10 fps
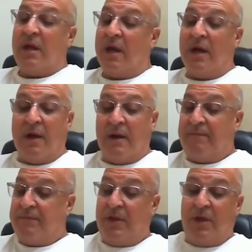
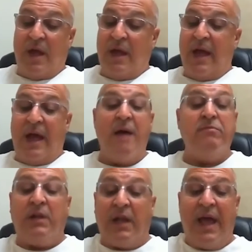I'm
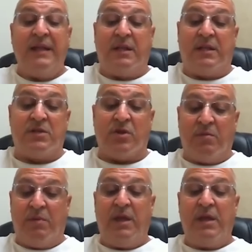glad that there's going to
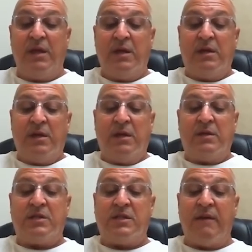be
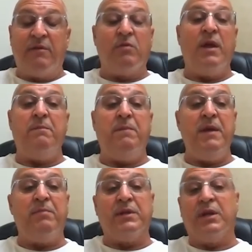7 or 8
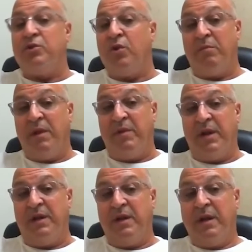people that are term
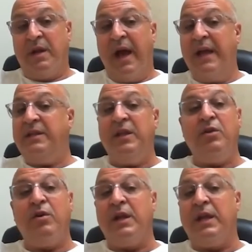limited. I think
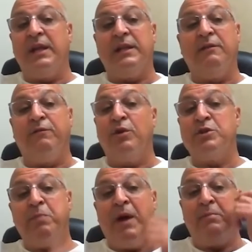you're going to get a
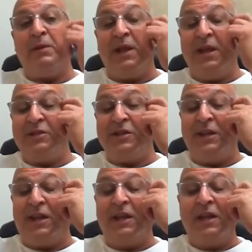diverse population,
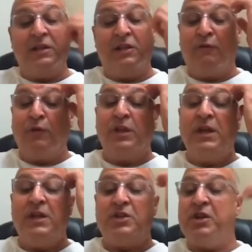a different
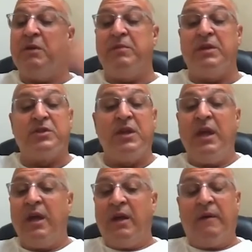leadership that's,
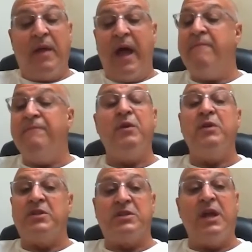I'm
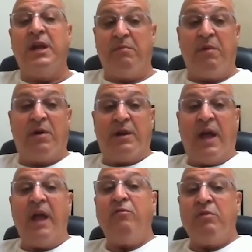very excited about it.
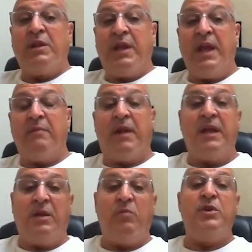I really am. And I
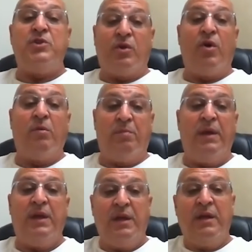think we should all be.